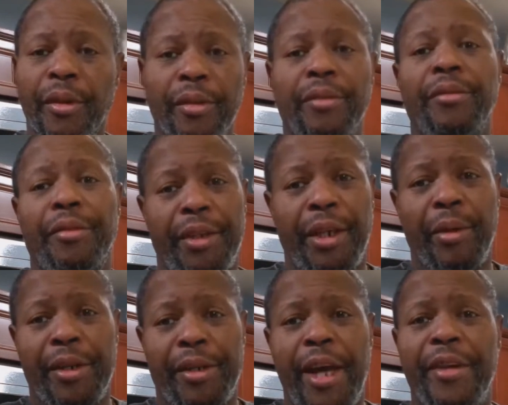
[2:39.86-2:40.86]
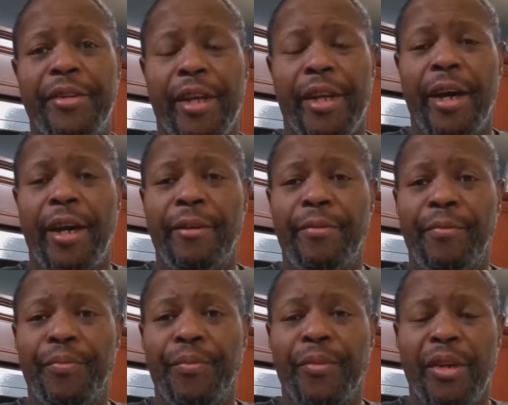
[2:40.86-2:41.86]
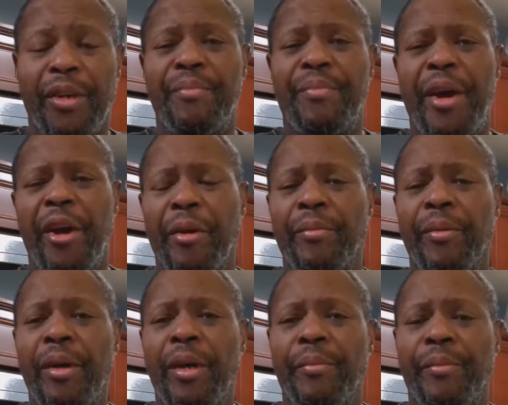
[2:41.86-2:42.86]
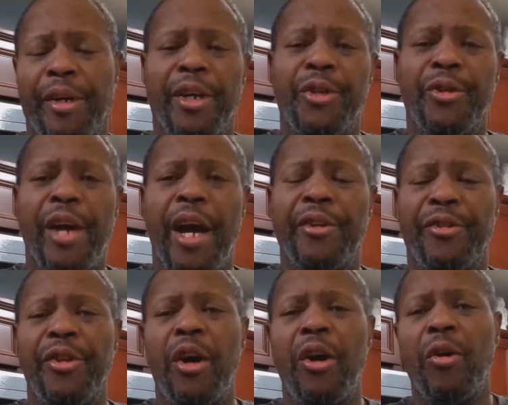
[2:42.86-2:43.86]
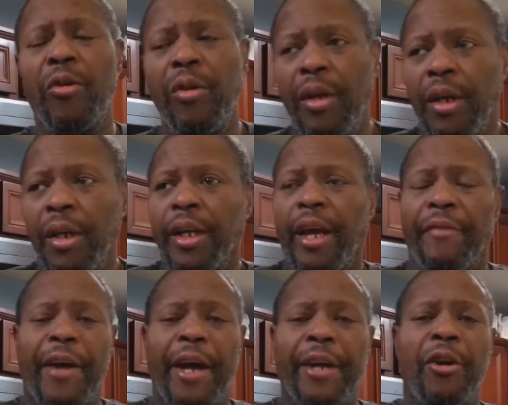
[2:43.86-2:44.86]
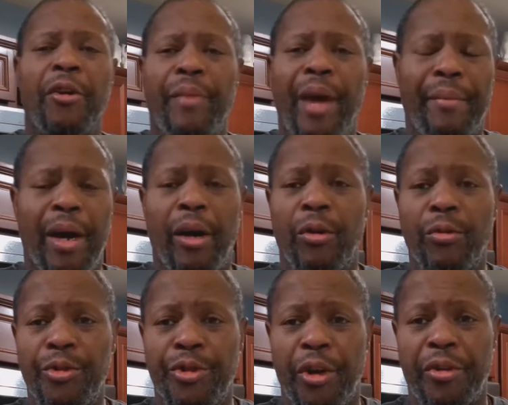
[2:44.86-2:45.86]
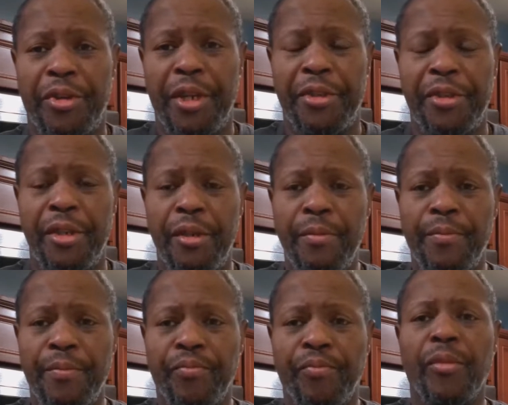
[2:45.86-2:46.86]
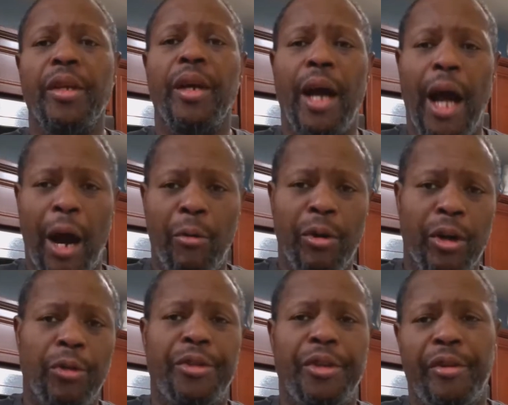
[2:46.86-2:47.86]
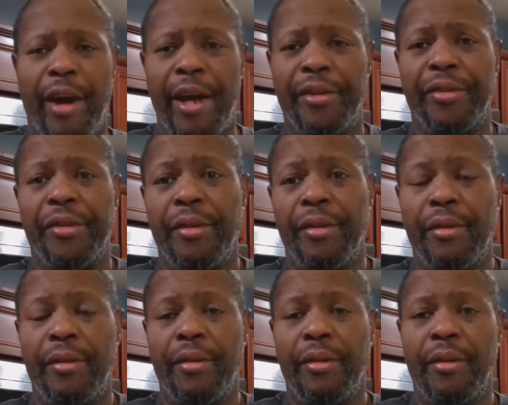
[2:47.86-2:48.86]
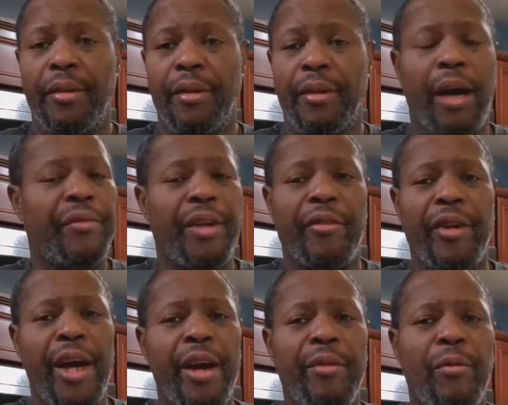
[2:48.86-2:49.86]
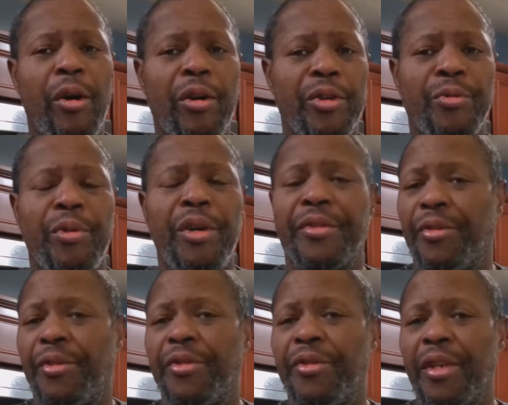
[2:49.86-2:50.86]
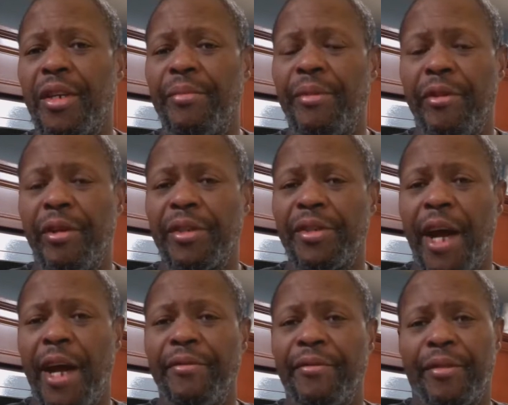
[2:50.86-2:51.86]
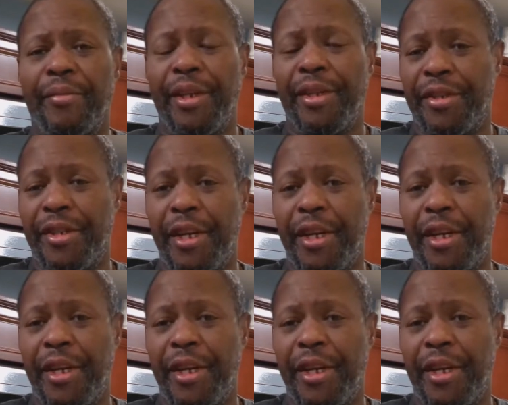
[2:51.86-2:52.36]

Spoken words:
See what it tastes like. Compare them. Because you guys know, if I don't make my own jerk seasoning, I will go to Grace. I've never had Walkerswood, so this is going to be real exciting for me to see.